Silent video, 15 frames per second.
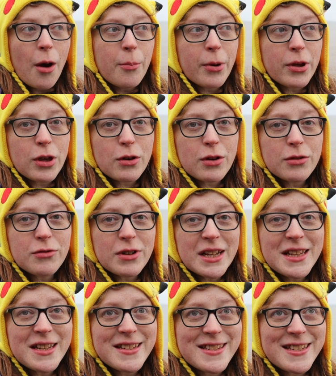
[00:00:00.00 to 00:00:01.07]
But you can
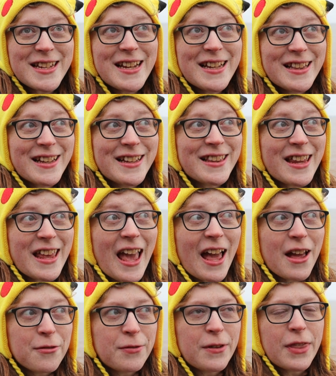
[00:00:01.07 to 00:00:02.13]
really see like the
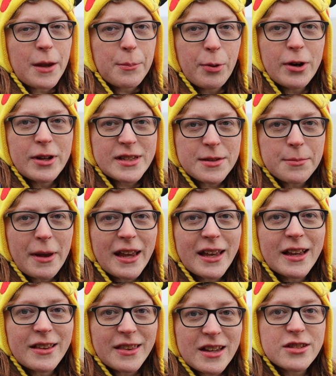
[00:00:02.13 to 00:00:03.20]
effort they put into
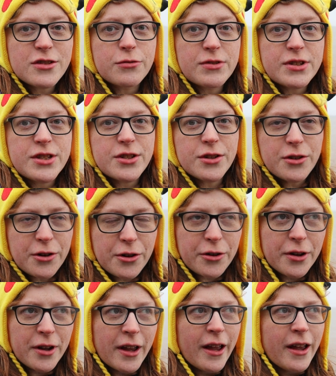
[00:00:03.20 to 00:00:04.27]
making this a
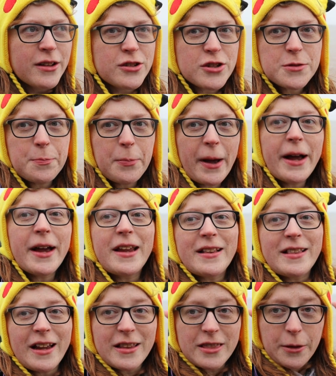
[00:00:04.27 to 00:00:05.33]
resort just
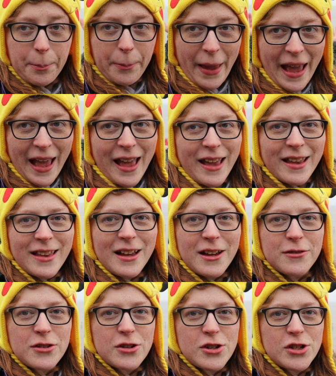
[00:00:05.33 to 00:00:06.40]
by like the pier
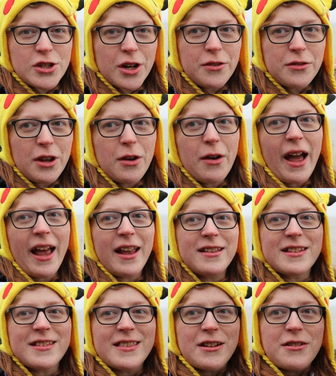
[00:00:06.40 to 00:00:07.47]
that I've just shown you,
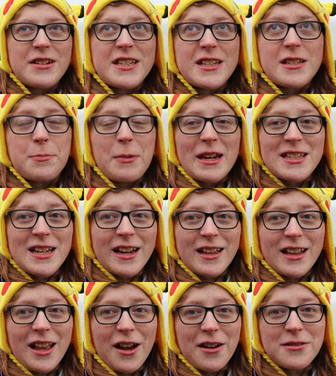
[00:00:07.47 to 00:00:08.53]
and there is this
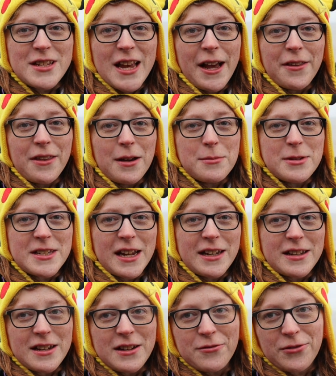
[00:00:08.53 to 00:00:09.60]
spectacular hotel that I'm
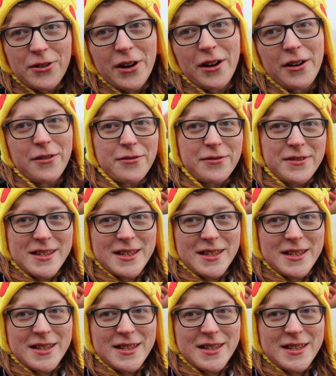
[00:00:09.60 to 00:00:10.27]
standing in front of.